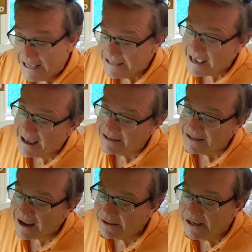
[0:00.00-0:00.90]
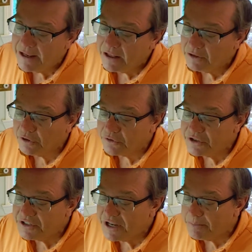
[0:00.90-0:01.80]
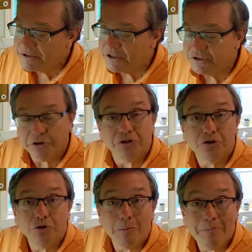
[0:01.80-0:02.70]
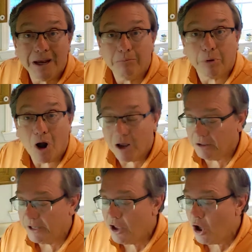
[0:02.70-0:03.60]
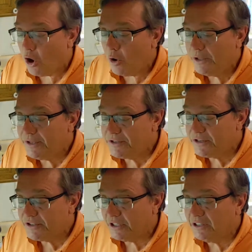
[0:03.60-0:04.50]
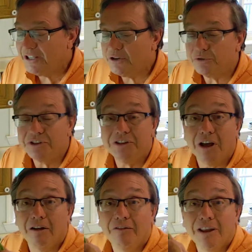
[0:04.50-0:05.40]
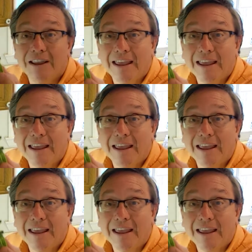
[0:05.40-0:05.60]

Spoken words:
Yeah, it's kind of the little stepsister to the big broccoli, only this is the little stuff.